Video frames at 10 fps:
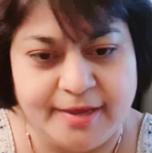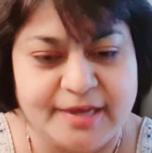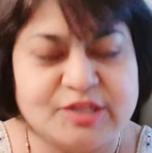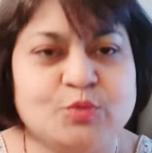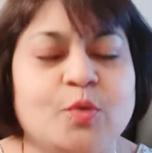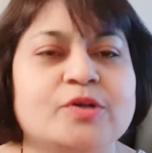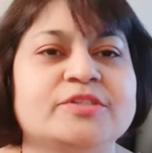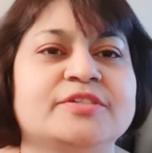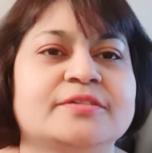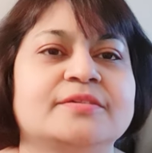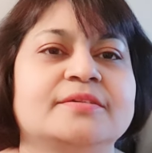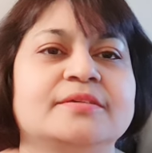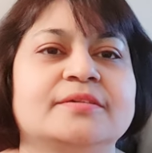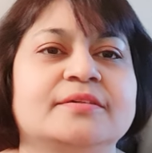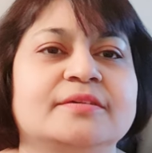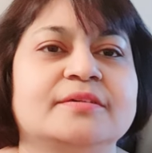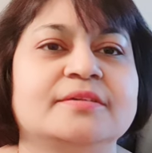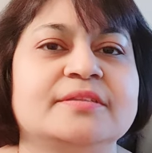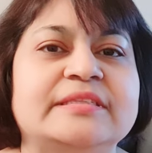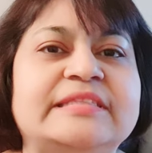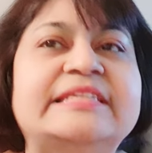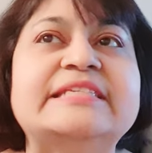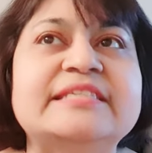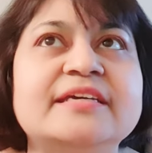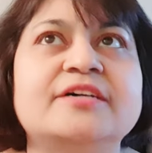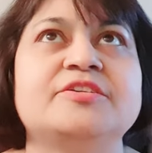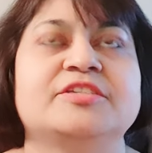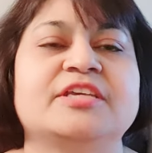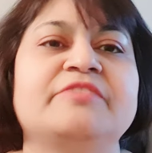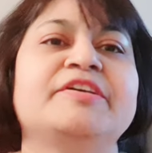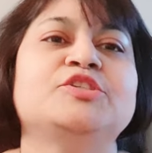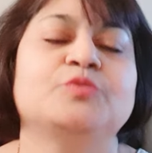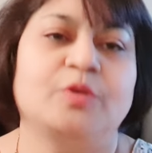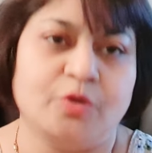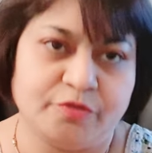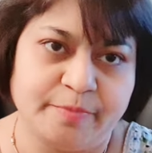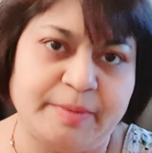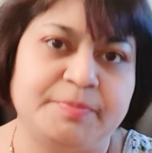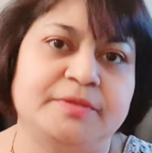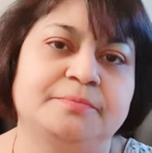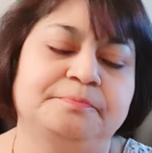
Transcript: is what this year is giving to a lot of people.